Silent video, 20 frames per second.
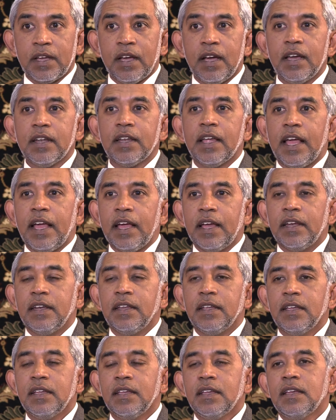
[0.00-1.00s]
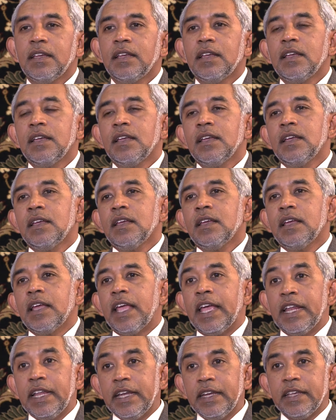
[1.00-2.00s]
Khan had
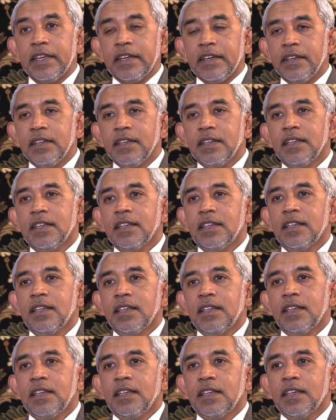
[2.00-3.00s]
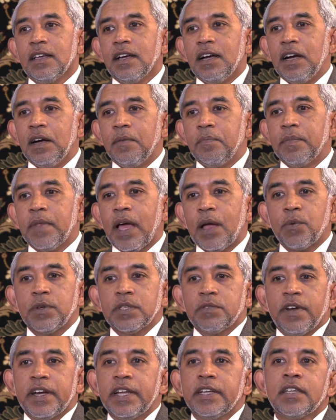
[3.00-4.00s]
in India, I
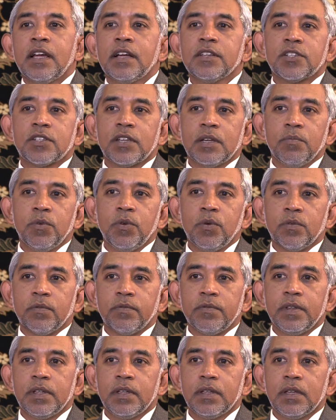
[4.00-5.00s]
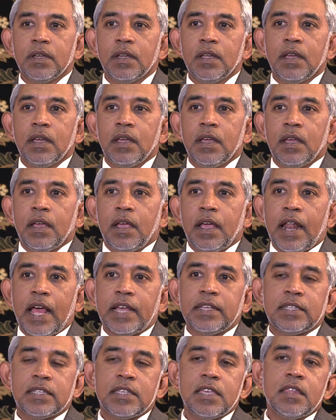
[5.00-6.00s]
was very touched and moved. And
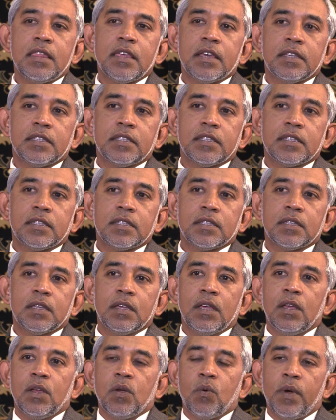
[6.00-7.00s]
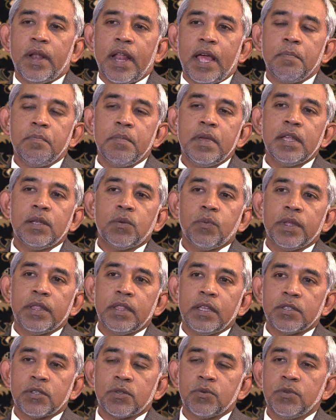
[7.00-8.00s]
I see this when I meet with
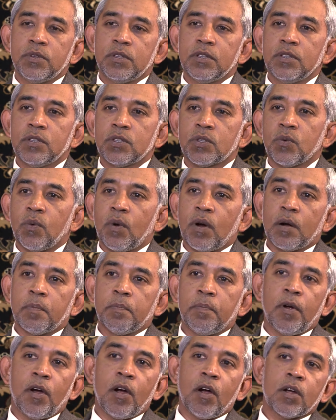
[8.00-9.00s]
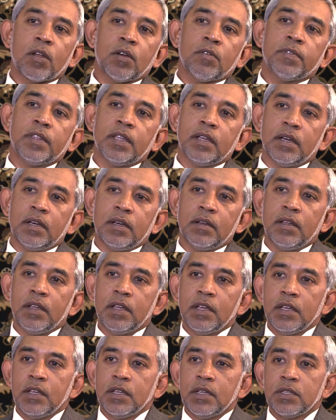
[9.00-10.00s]
the students who are part of the
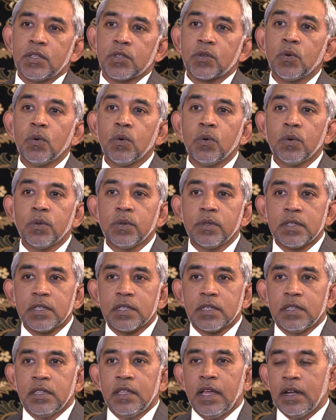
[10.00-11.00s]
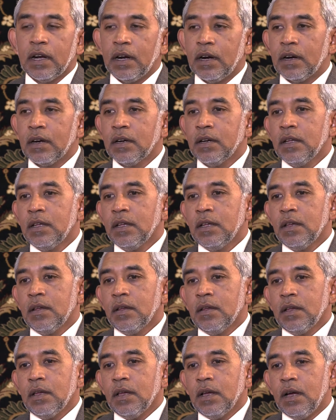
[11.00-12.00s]
schools that are
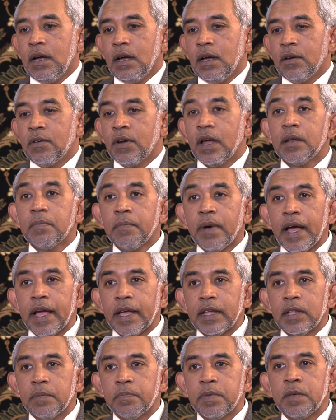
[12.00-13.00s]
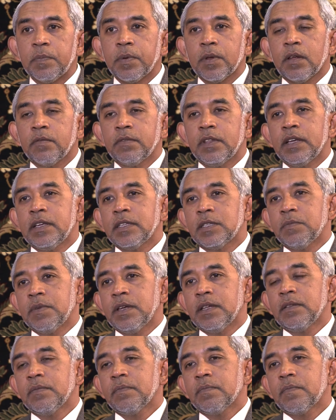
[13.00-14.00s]
run by the people of the Hizmet.